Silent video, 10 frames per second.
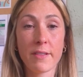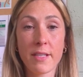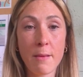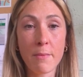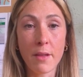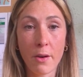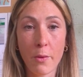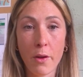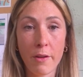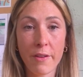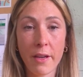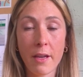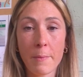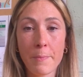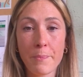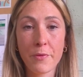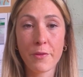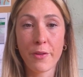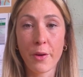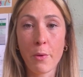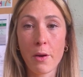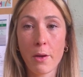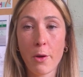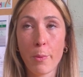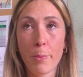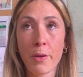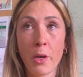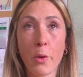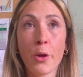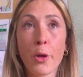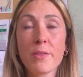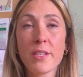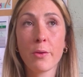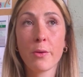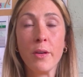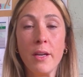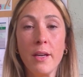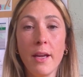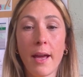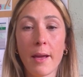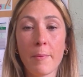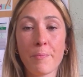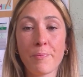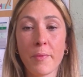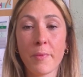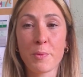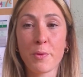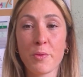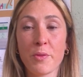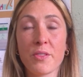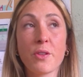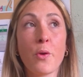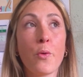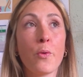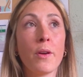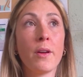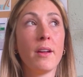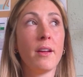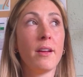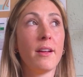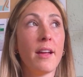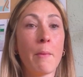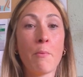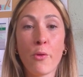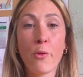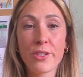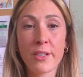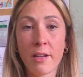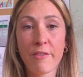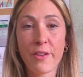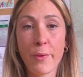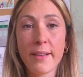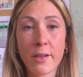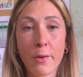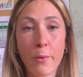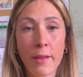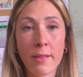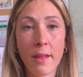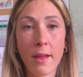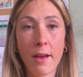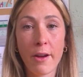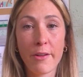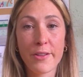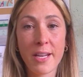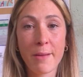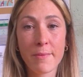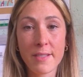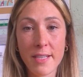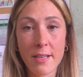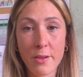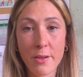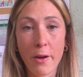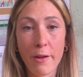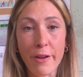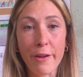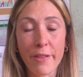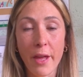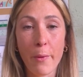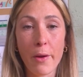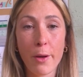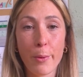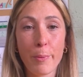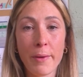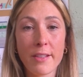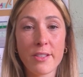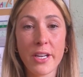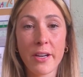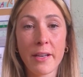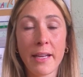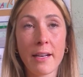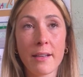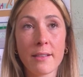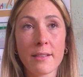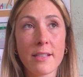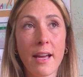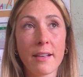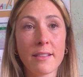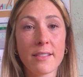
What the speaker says: team that are qualifying for a World Cup and looking up to you. I suppose it was so emotional a few weeks ago when the Irish team did qualify for that World Cup next year in England. And